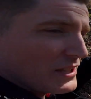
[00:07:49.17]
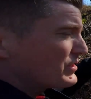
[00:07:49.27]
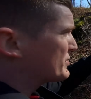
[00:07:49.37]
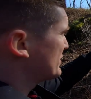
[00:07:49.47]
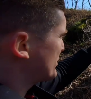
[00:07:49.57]

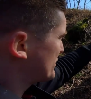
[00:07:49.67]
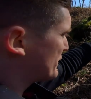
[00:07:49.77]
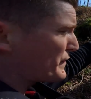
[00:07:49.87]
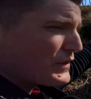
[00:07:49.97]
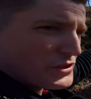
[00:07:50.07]
So this is the
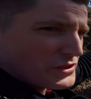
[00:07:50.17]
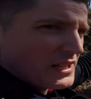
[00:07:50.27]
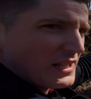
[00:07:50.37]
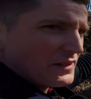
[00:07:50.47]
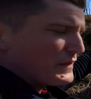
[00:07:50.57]
first
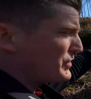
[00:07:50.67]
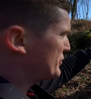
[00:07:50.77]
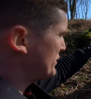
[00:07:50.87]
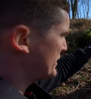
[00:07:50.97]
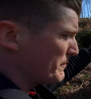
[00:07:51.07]
feature
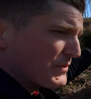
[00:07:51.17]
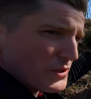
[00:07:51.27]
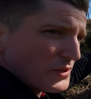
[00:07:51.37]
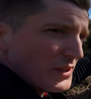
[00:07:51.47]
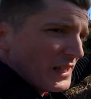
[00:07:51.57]
you come
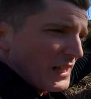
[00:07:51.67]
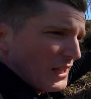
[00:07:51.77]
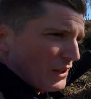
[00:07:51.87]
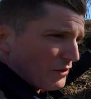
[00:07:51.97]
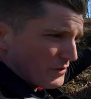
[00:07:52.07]
to
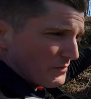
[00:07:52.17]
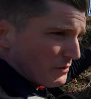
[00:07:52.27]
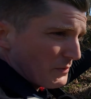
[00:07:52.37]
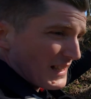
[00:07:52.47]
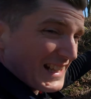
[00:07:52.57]
on the
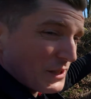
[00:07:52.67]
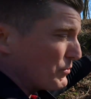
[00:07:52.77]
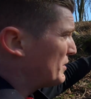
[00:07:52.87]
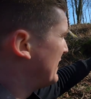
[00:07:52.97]
way I go.